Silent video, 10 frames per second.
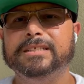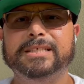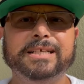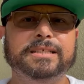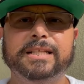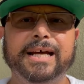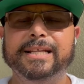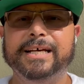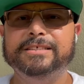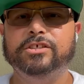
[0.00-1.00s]

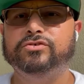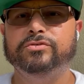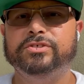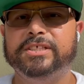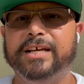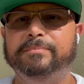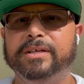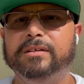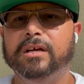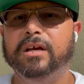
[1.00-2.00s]
That's a true statement.